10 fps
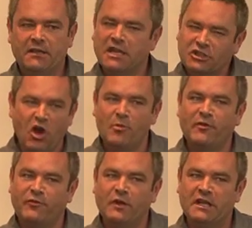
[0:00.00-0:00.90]
It's got to be
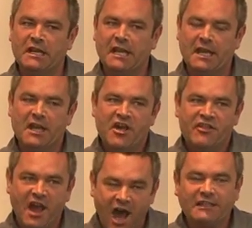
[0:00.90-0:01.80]
Freudian, isn't it?
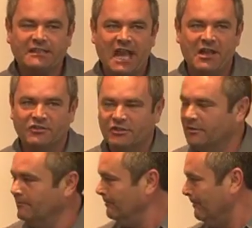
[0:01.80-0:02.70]
The Arts
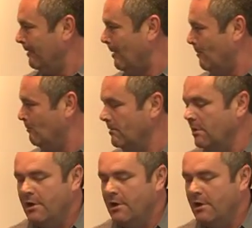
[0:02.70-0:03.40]
Council, hello?